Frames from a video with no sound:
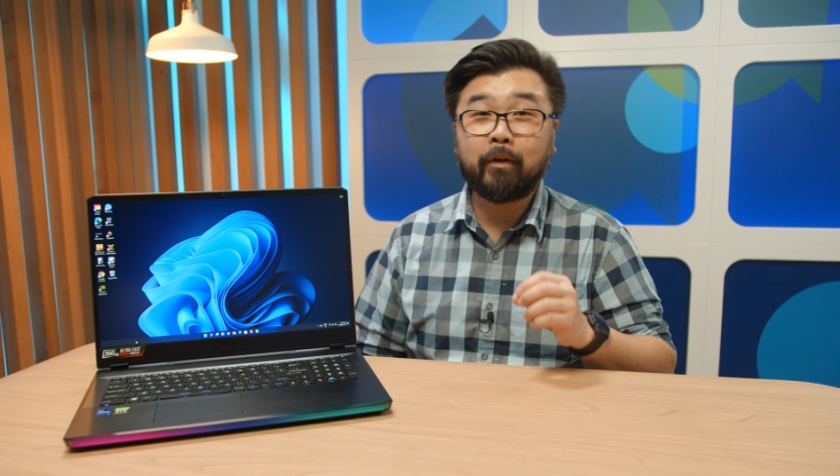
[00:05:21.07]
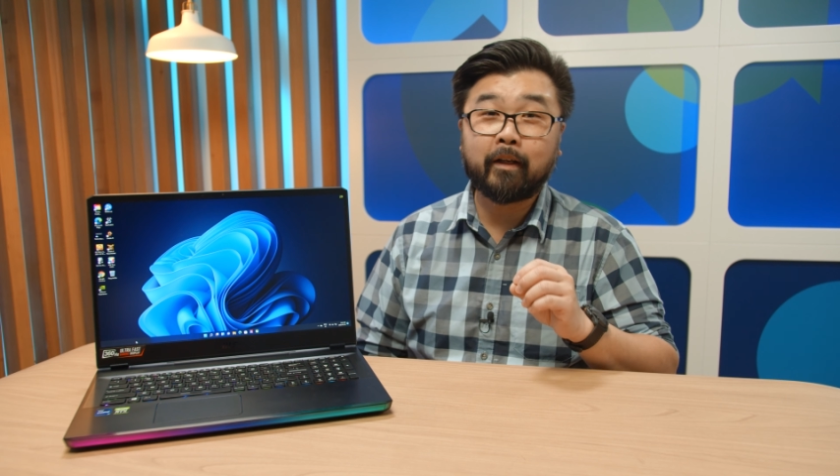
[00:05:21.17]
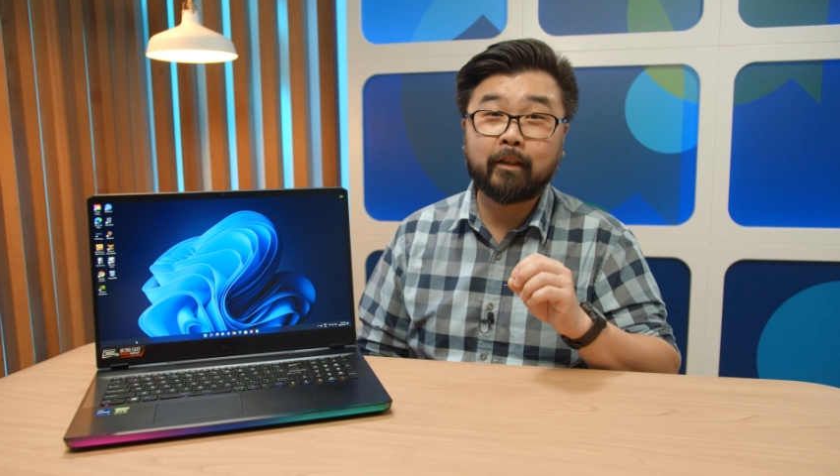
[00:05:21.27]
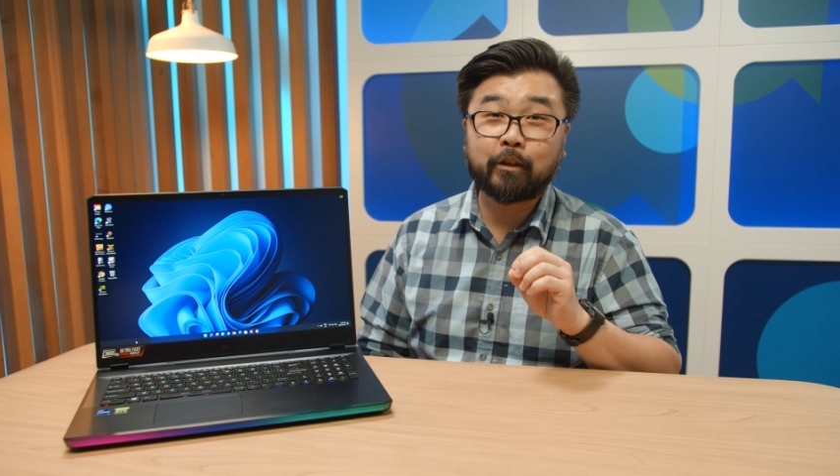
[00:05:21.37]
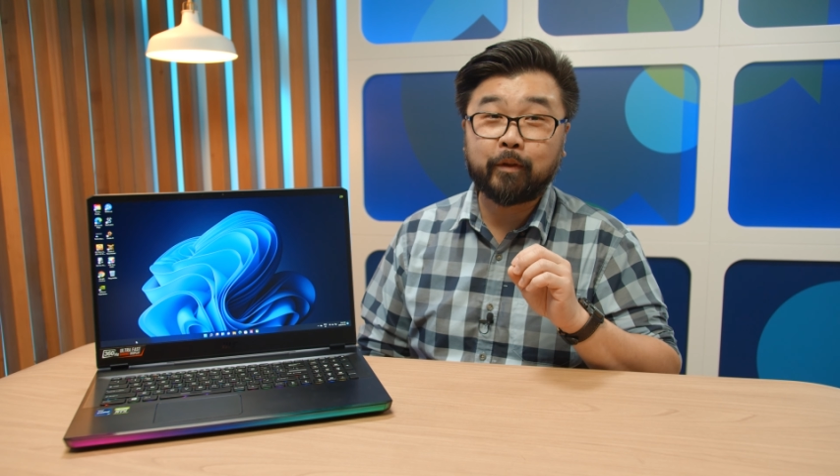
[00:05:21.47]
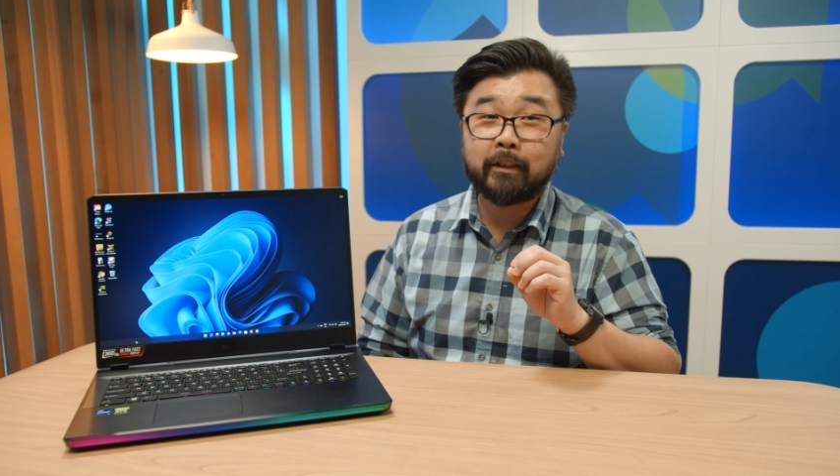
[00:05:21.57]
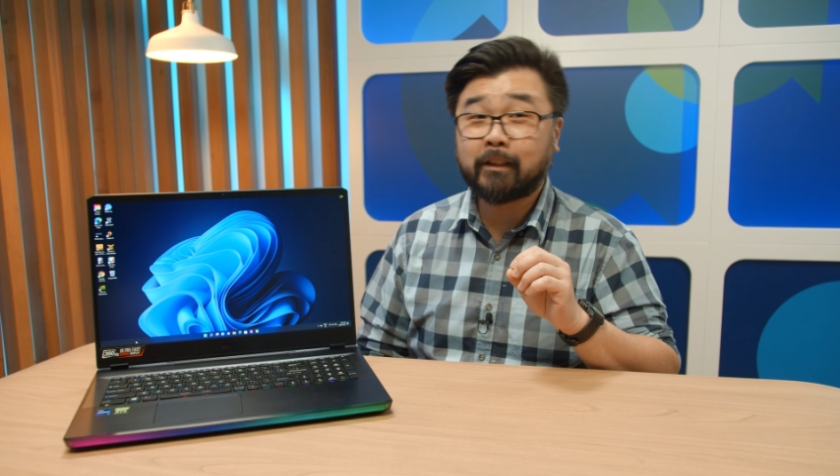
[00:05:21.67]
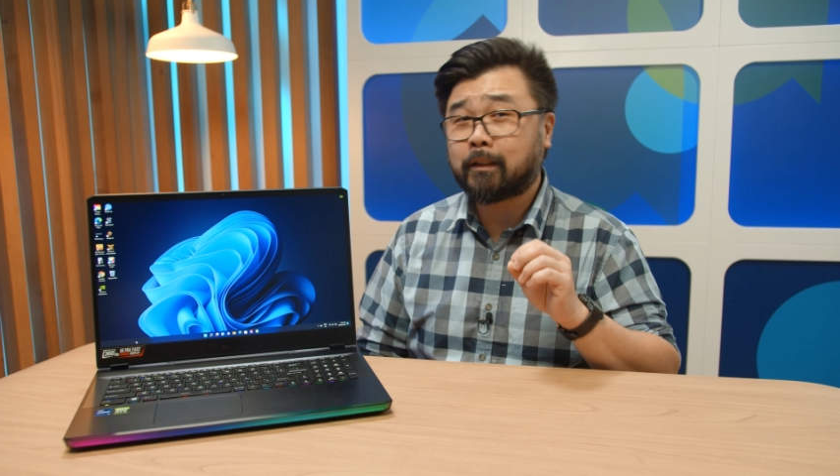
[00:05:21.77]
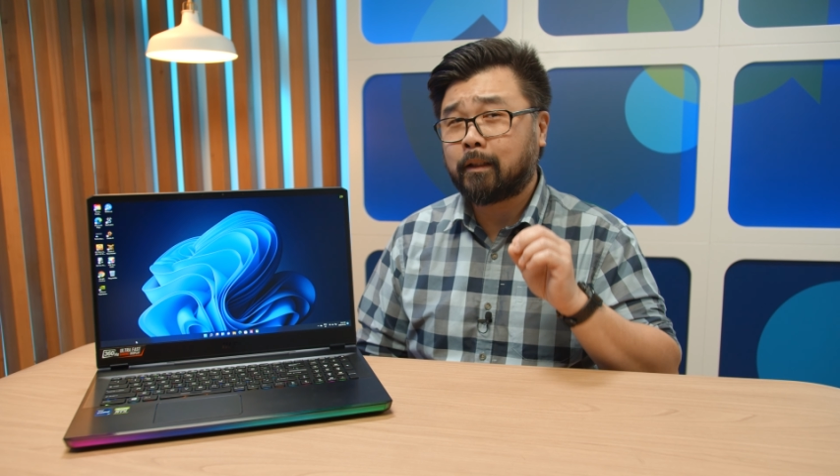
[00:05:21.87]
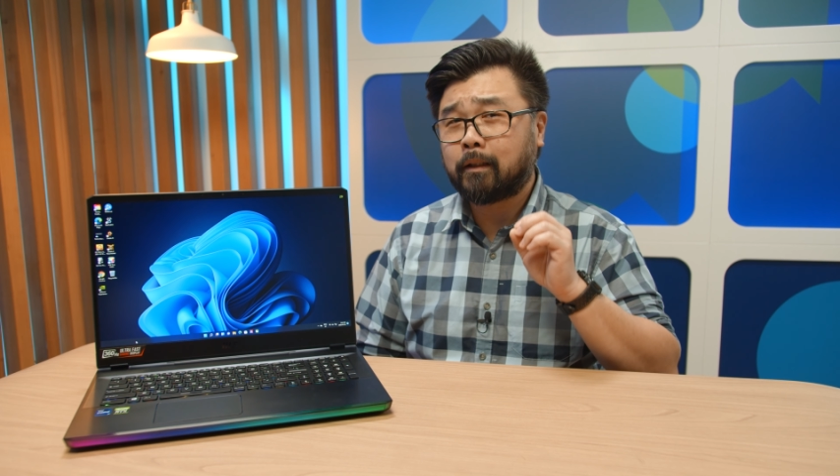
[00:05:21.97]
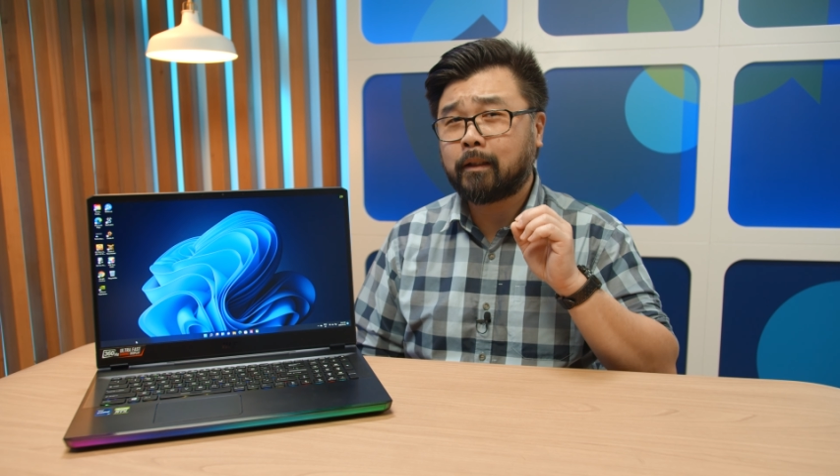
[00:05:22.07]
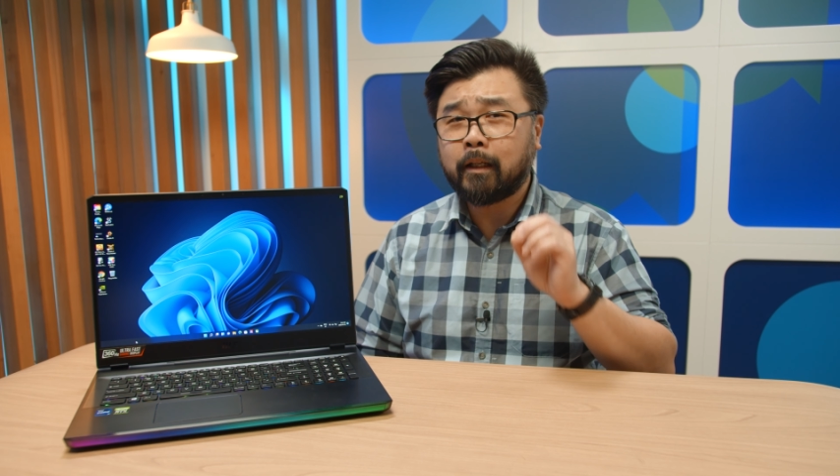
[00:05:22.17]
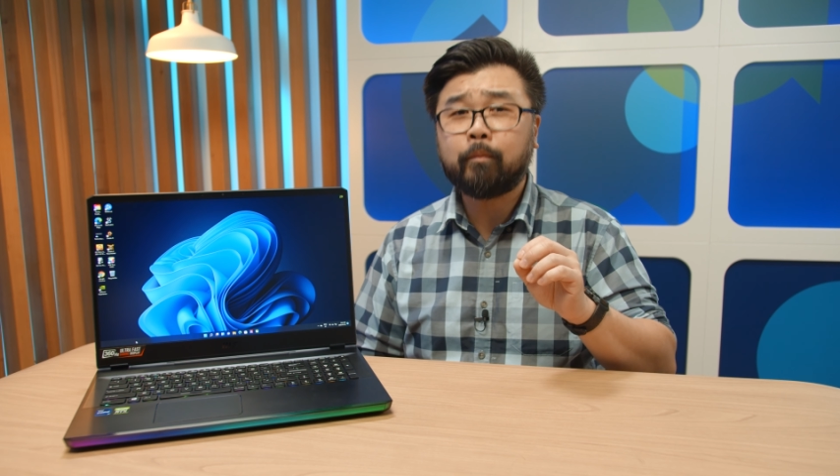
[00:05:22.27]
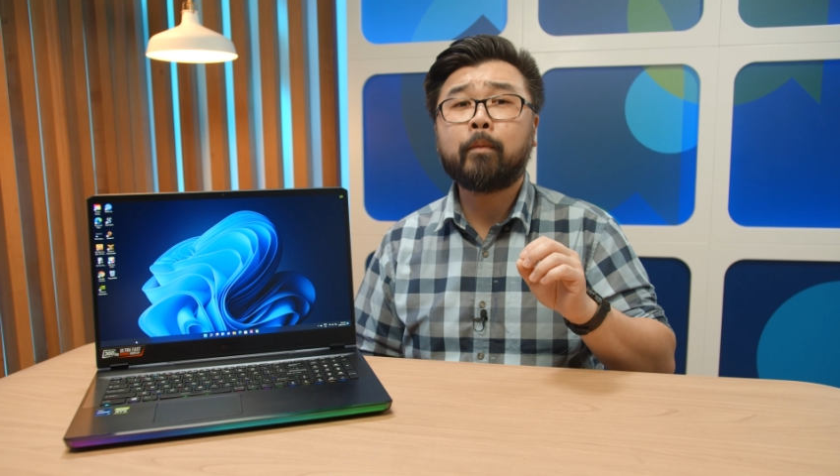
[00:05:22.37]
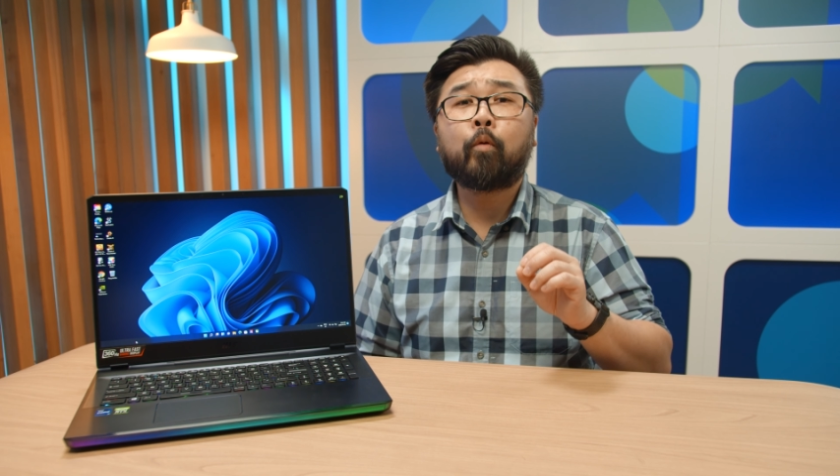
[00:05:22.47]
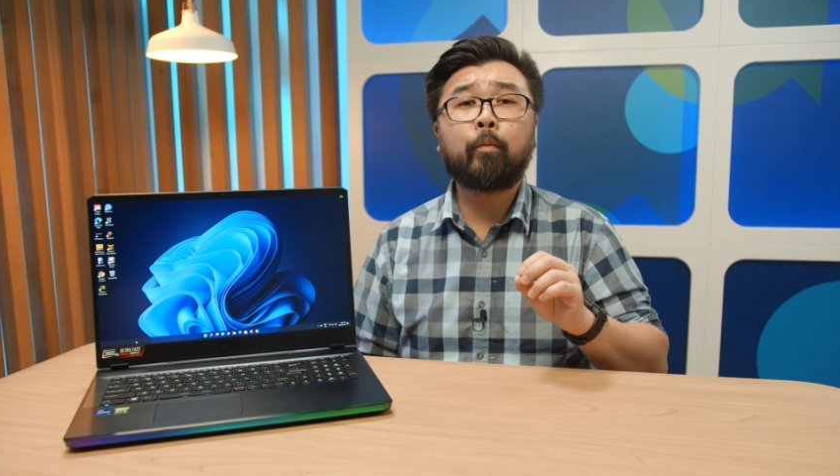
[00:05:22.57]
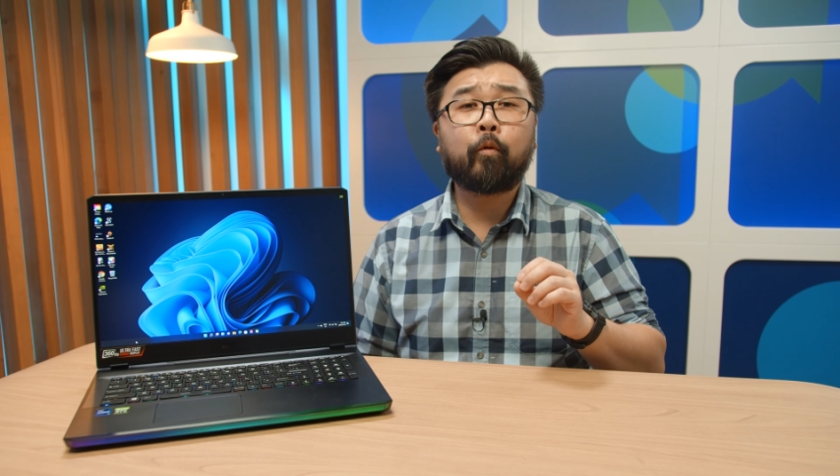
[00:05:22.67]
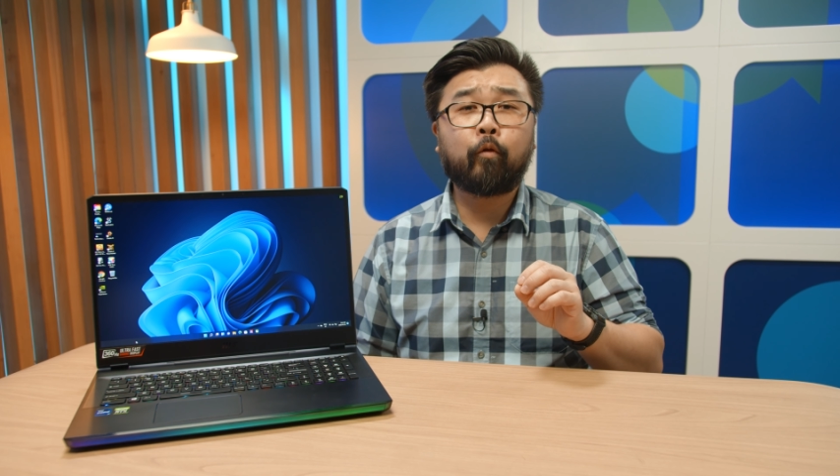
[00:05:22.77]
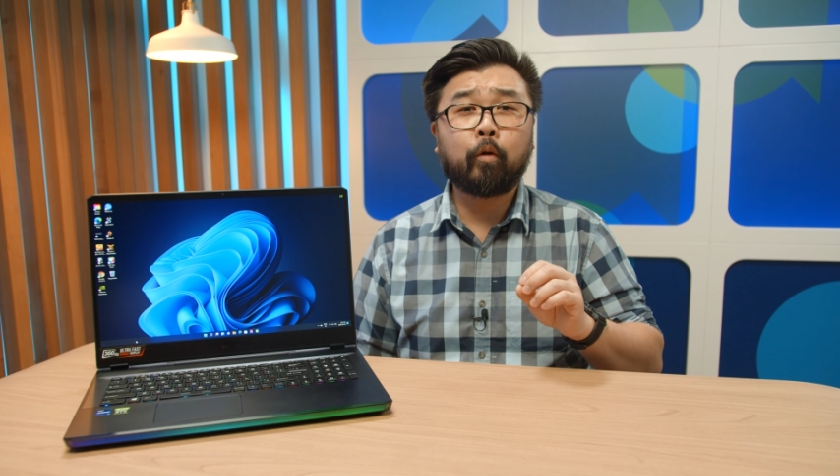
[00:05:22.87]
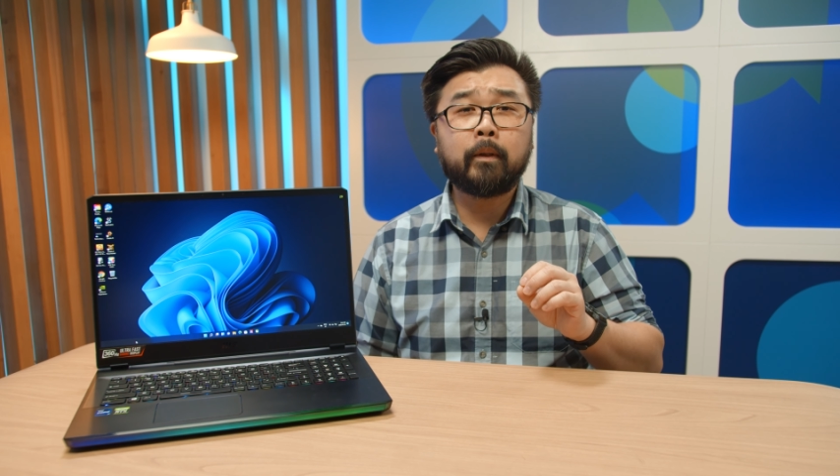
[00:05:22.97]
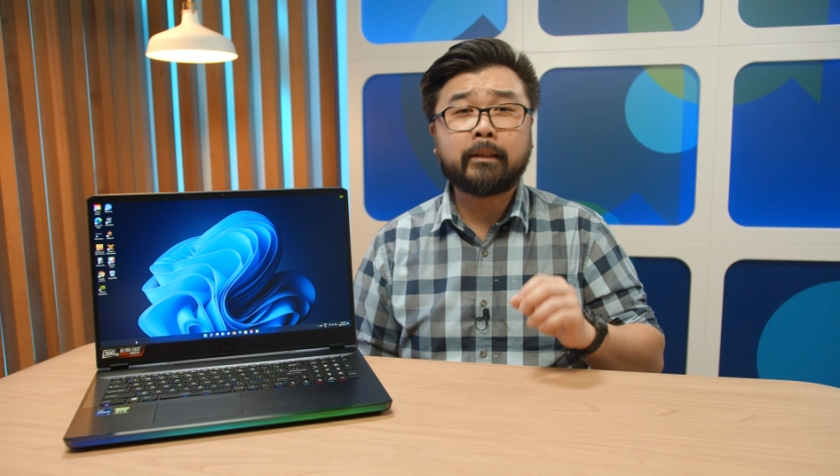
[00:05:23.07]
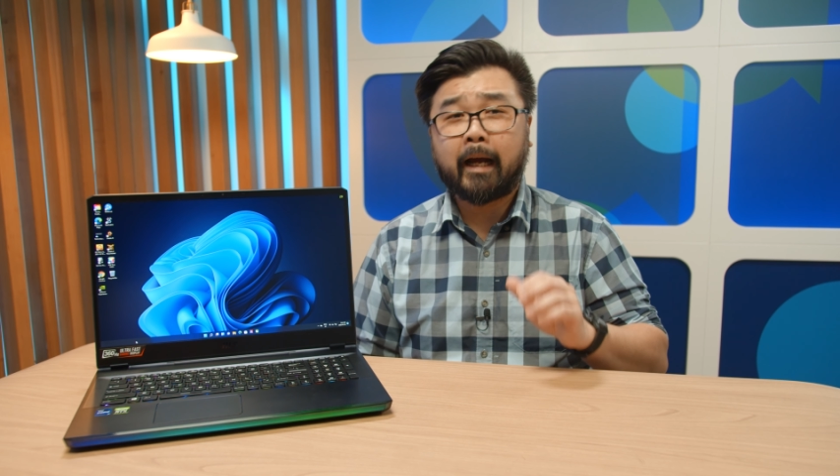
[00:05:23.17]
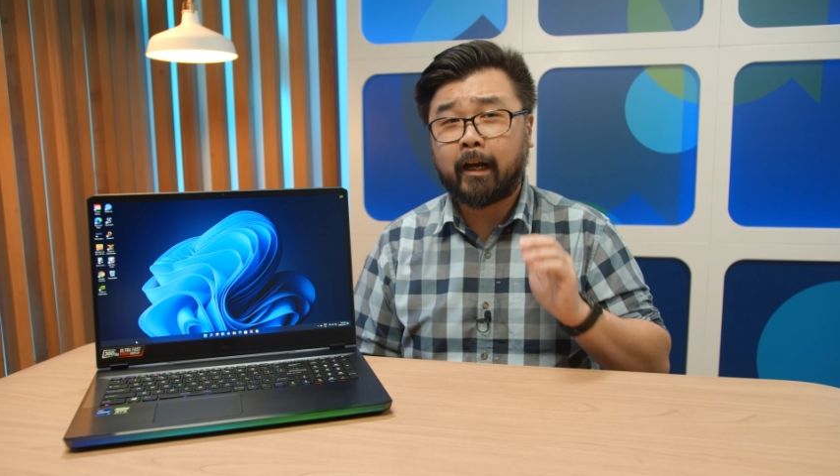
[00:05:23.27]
looking to squeeze just a little bit more performance